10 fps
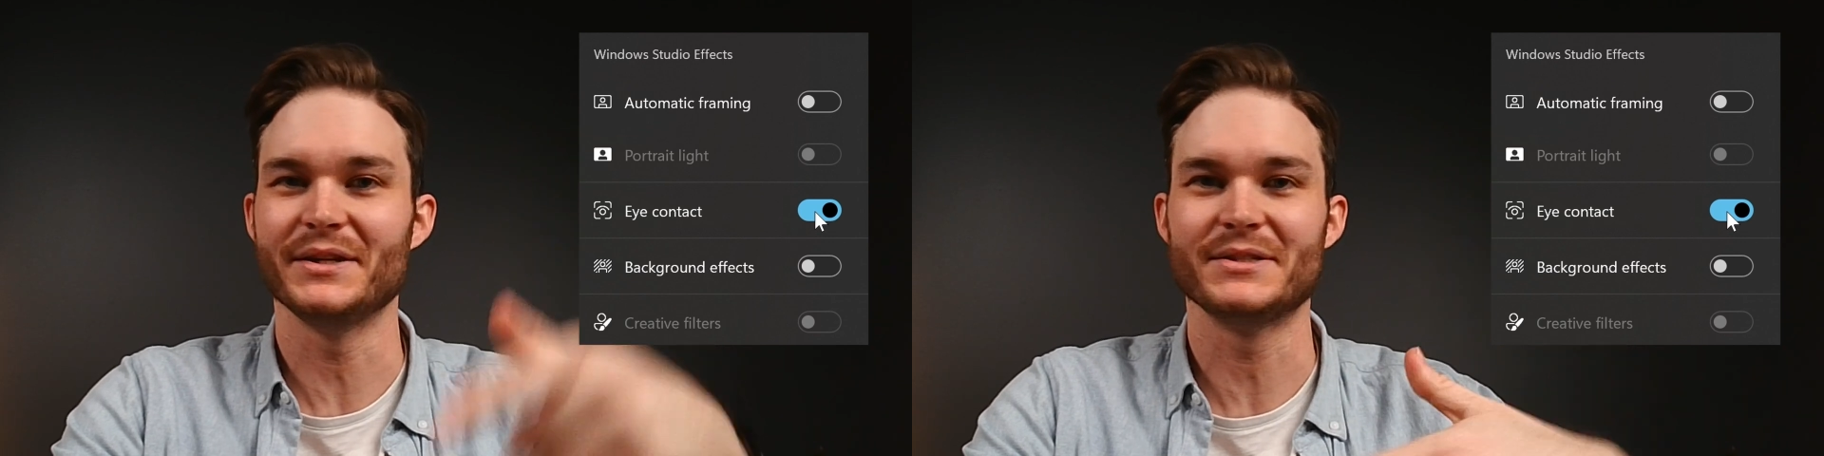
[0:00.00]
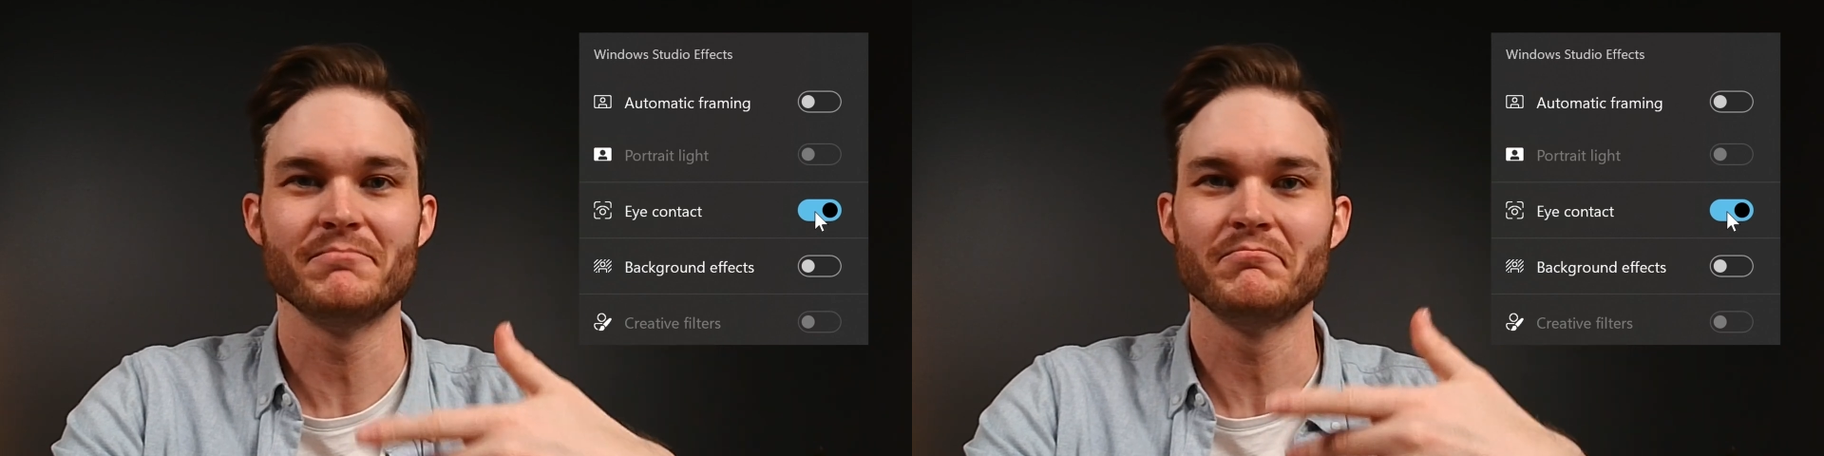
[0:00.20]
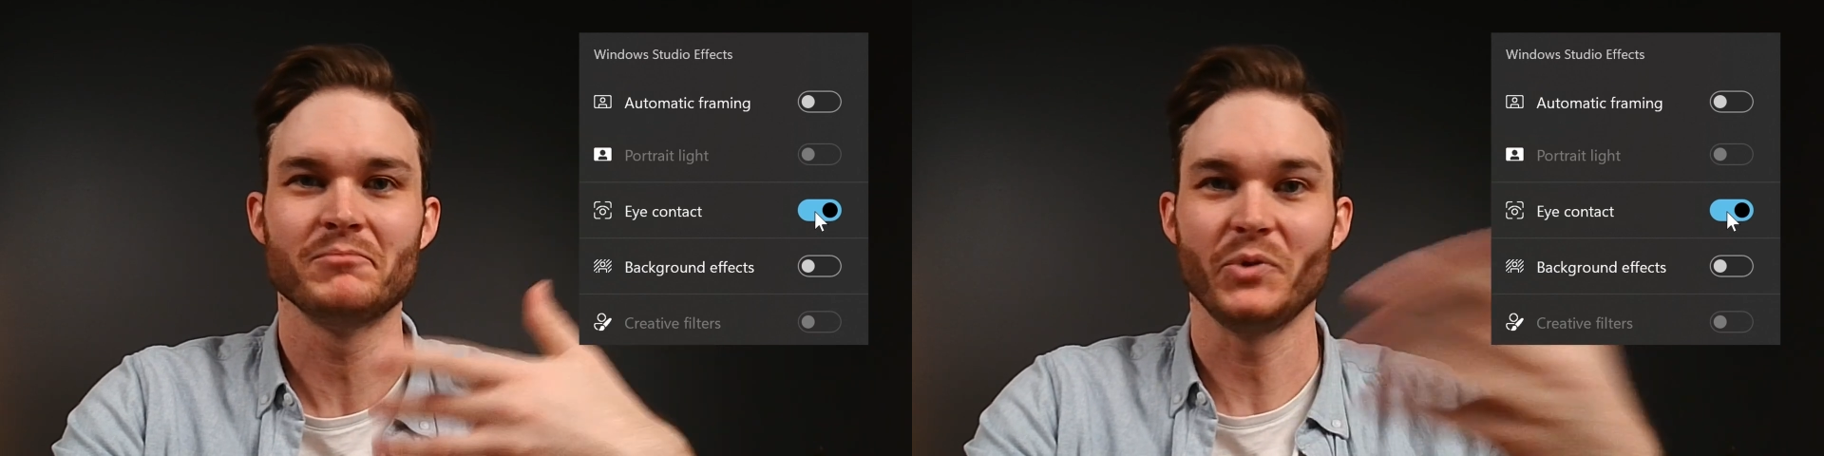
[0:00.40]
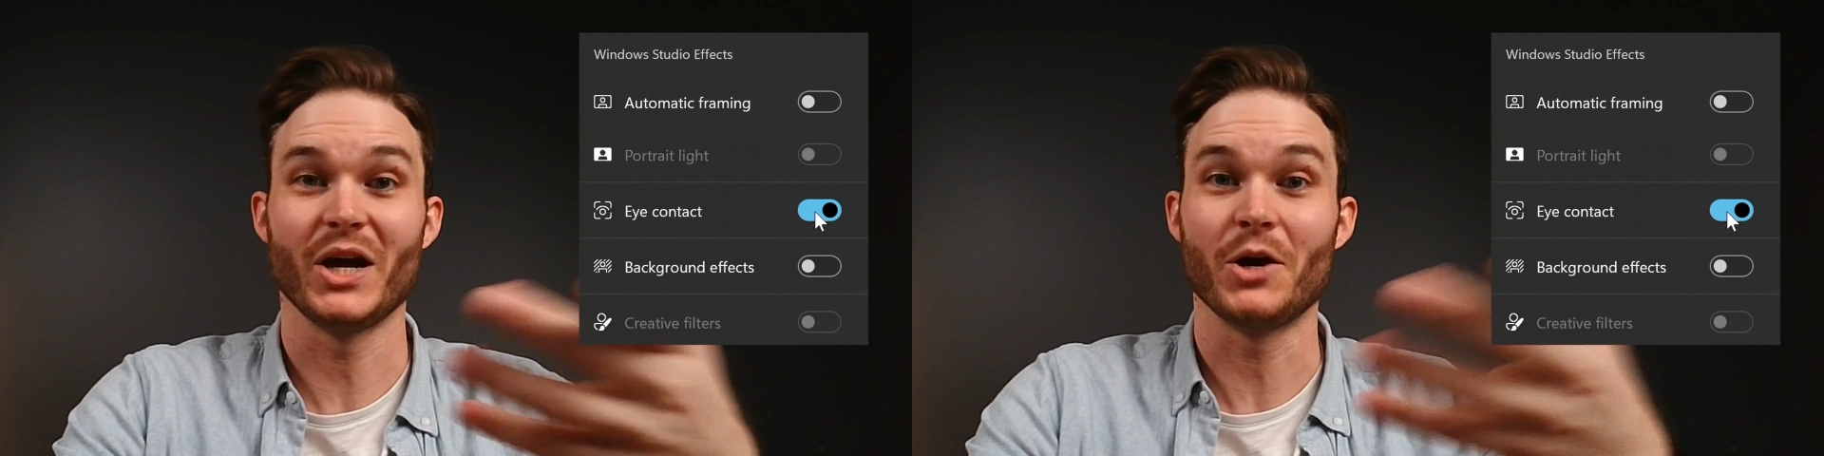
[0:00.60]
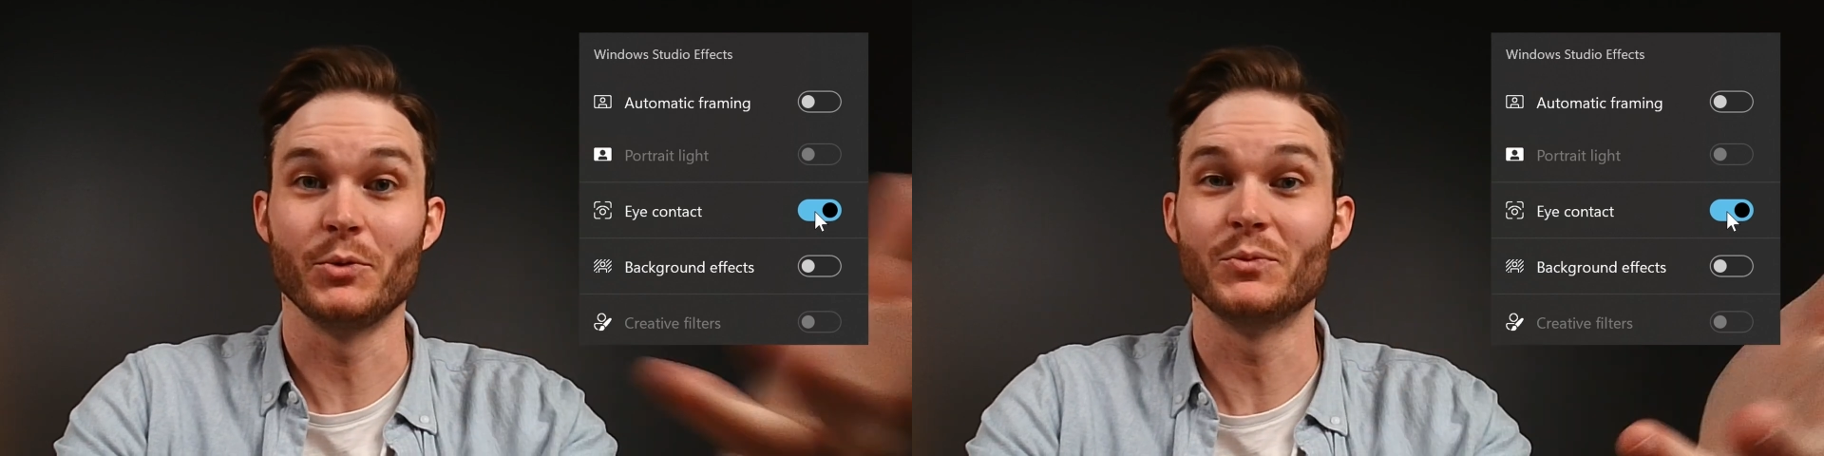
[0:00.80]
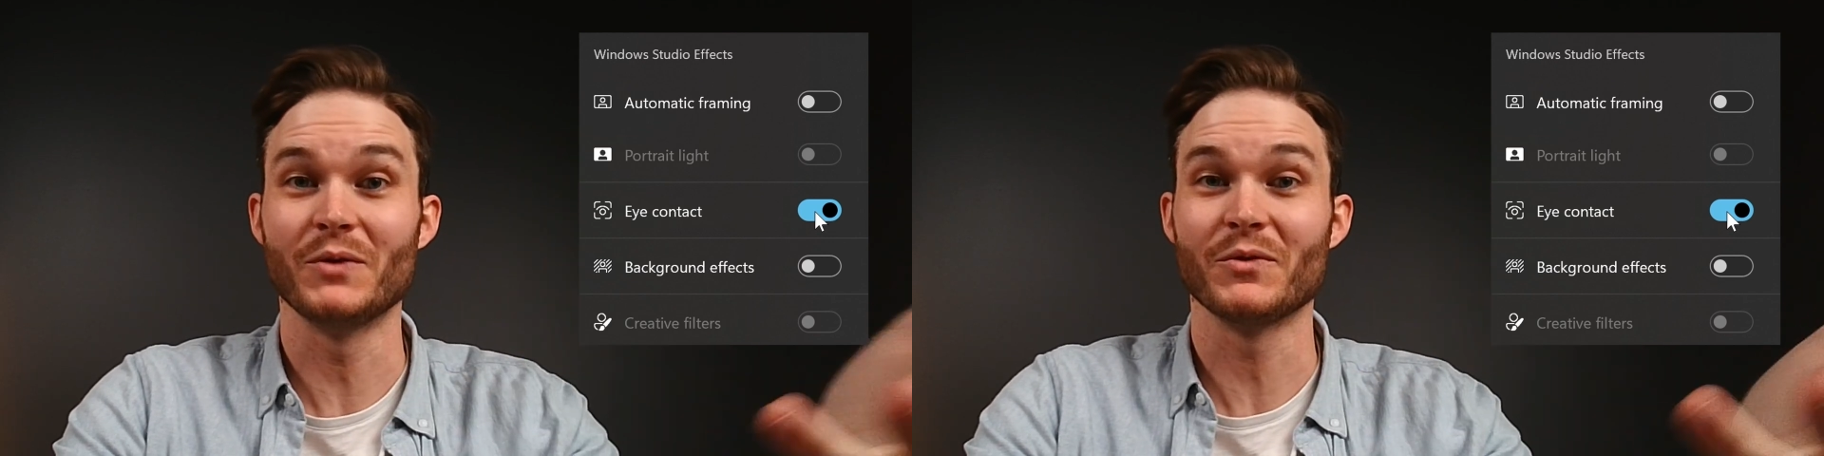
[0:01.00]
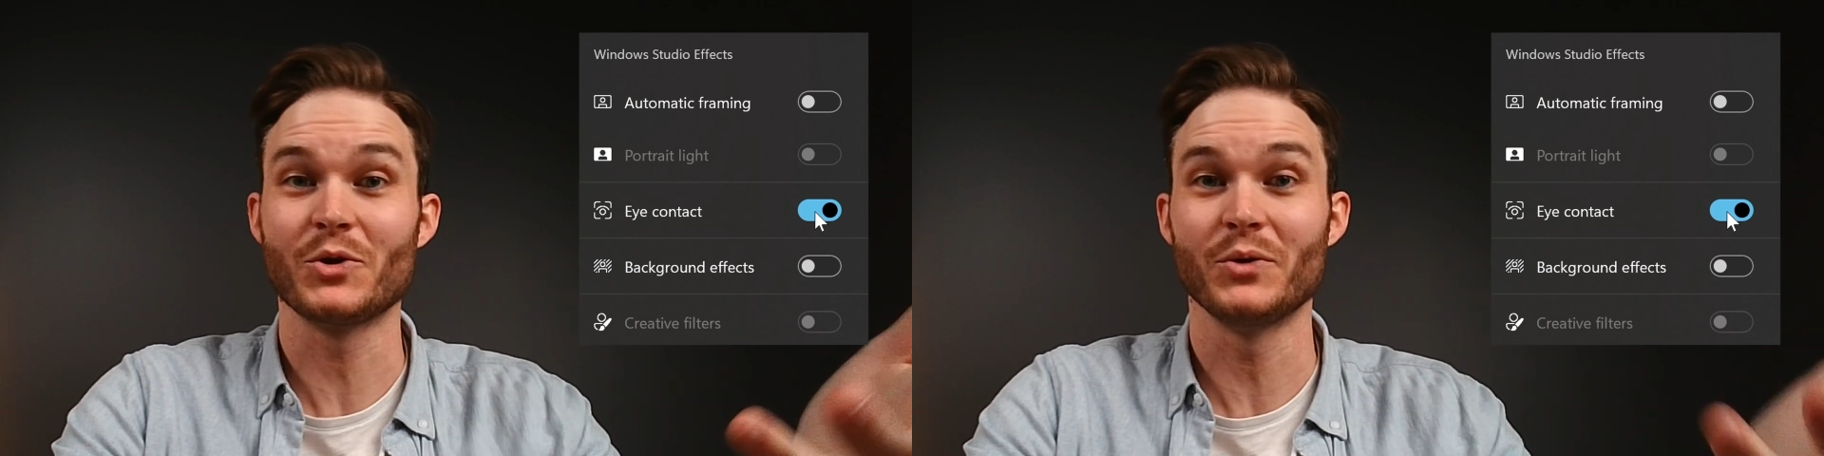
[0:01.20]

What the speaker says: like I would when I'm recording a YouTube